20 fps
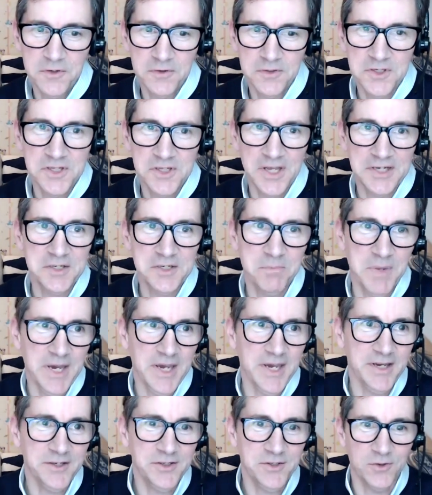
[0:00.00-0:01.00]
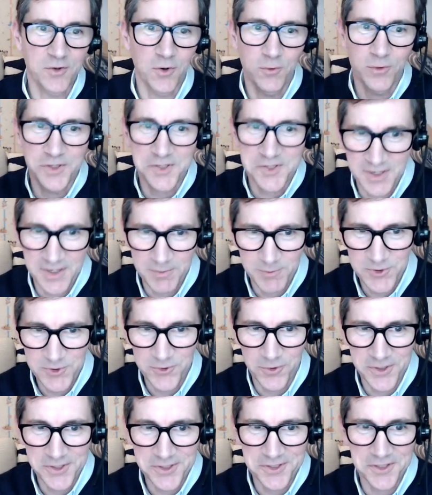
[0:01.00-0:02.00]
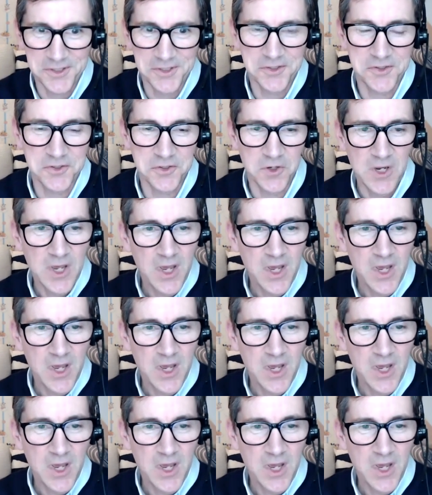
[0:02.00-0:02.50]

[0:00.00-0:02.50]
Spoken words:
selection bias, you go to the same sources,